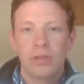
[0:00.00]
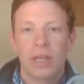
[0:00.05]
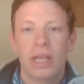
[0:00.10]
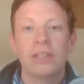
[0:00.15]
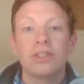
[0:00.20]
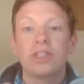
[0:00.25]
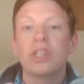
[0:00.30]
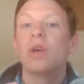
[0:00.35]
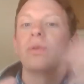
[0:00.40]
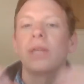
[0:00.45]

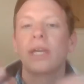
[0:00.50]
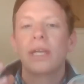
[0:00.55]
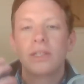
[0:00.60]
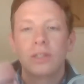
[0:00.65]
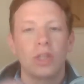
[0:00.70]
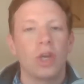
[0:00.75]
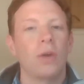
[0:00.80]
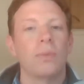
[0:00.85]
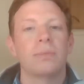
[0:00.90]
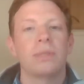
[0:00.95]
And so they
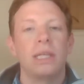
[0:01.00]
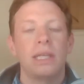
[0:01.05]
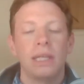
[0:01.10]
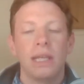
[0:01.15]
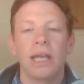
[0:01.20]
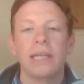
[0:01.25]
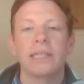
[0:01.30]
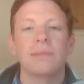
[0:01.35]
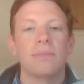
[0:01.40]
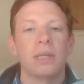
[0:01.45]
adopt the
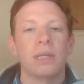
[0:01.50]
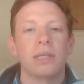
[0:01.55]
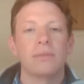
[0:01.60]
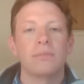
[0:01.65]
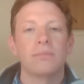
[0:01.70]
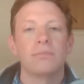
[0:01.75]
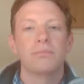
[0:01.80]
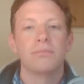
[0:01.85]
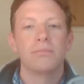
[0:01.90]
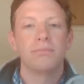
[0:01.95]
Enlightenment,
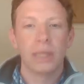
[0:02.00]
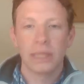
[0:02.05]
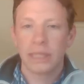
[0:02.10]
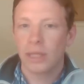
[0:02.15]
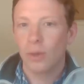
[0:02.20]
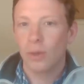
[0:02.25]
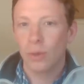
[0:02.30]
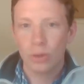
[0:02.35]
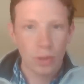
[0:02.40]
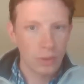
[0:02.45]
but
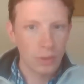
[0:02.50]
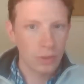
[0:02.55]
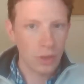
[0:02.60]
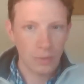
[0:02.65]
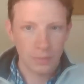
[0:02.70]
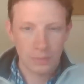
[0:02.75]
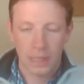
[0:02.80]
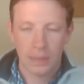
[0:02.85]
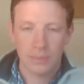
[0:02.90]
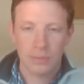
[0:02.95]
they also
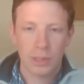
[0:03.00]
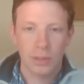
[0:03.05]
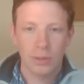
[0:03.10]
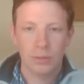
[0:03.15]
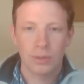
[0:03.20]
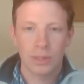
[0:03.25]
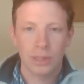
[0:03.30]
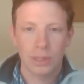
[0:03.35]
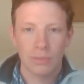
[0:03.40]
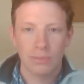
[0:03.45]
adopt
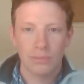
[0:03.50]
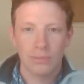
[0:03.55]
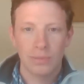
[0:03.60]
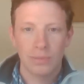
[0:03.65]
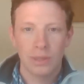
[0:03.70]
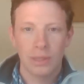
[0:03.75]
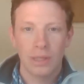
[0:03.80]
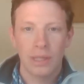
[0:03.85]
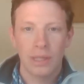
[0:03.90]
absolutism.